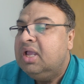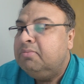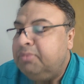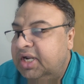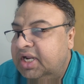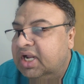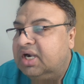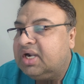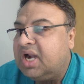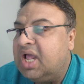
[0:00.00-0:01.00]
medial
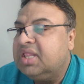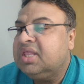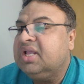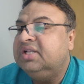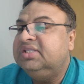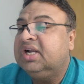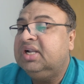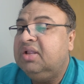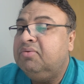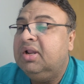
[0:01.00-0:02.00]

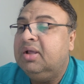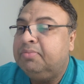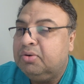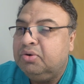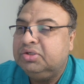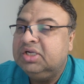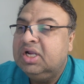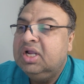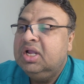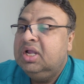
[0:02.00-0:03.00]
transconjunctival approach,
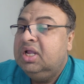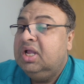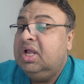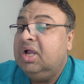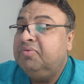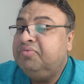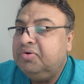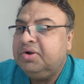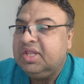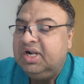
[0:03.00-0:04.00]

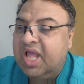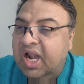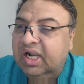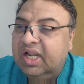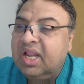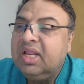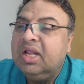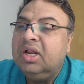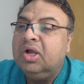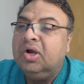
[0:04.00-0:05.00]
affords a direct
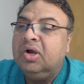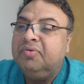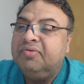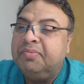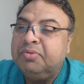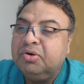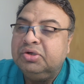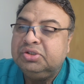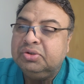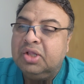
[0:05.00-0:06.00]
angle of
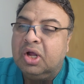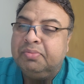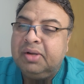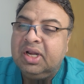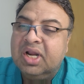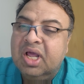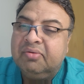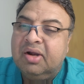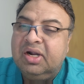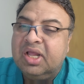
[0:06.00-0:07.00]
approach to the optic
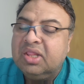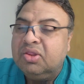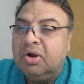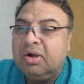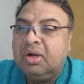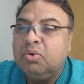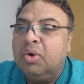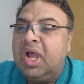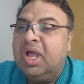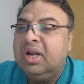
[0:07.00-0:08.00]
nerve, and does not
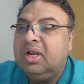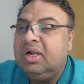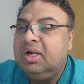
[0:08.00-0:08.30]
require